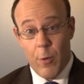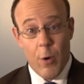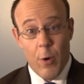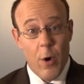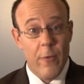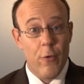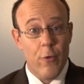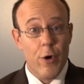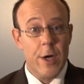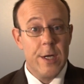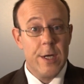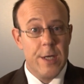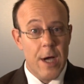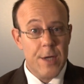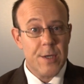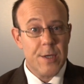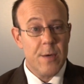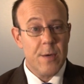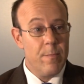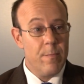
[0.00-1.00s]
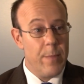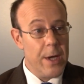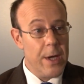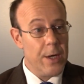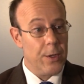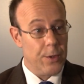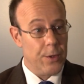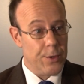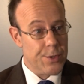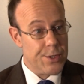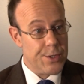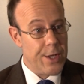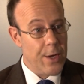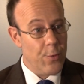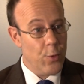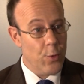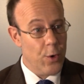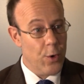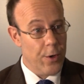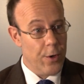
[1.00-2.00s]
were over a dozen bills
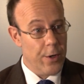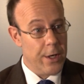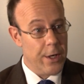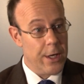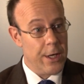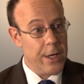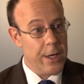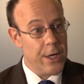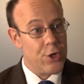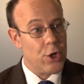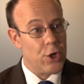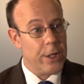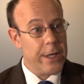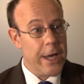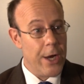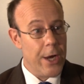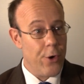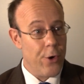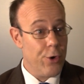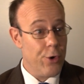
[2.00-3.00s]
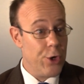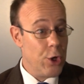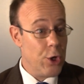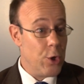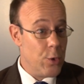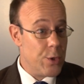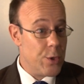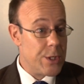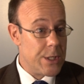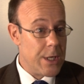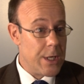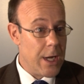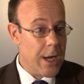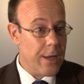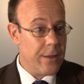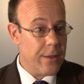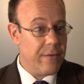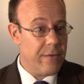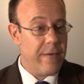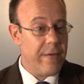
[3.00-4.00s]
that were initially introduced,
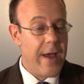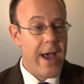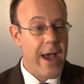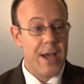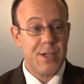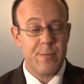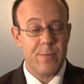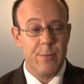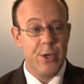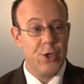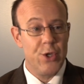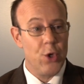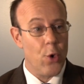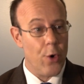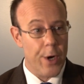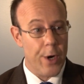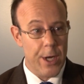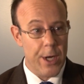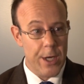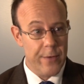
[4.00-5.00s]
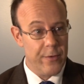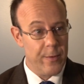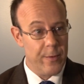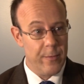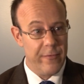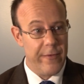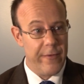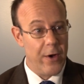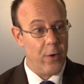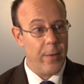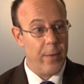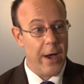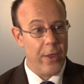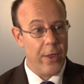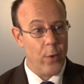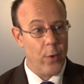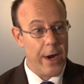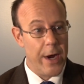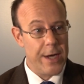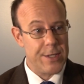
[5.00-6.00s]
and the vast majority of them fell by
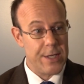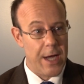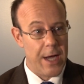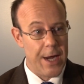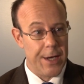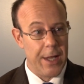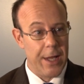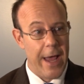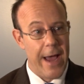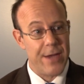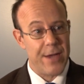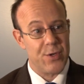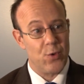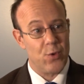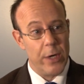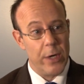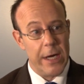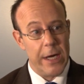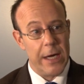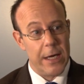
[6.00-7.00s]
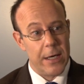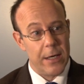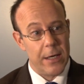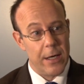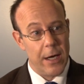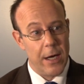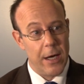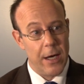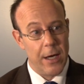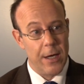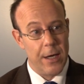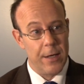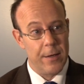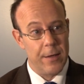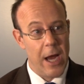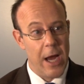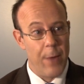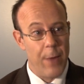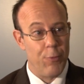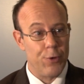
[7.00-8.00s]
the wayside last week.
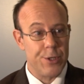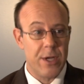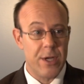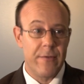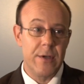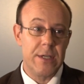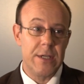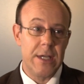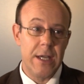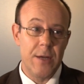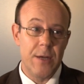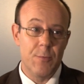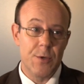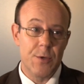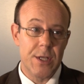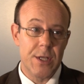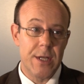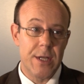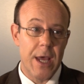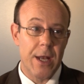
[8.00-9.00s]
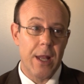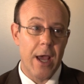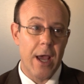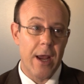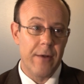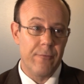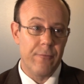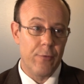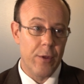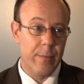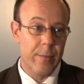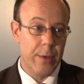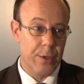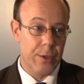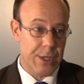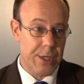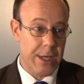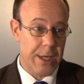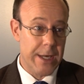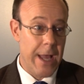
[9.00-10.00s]
April 17 was the deadline for the
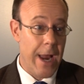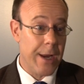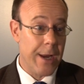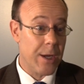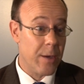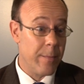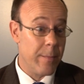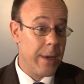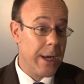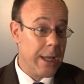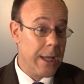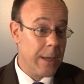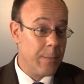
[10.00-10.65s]
bills to get out of committee.